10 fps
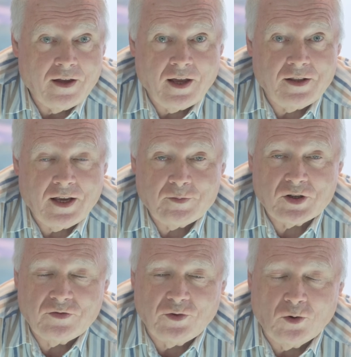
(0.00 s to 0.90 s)
And the
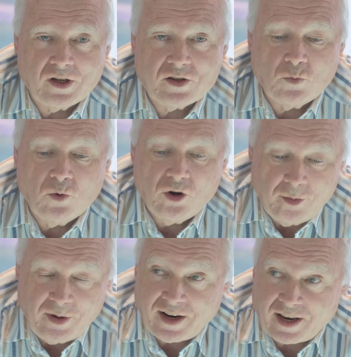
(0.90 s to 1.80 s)
M240s were
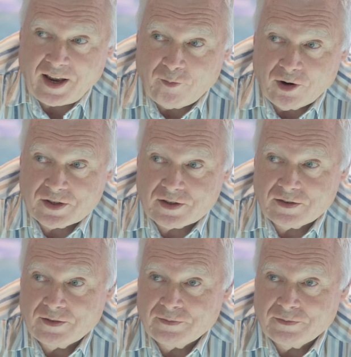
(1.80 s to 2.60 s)
better cameras.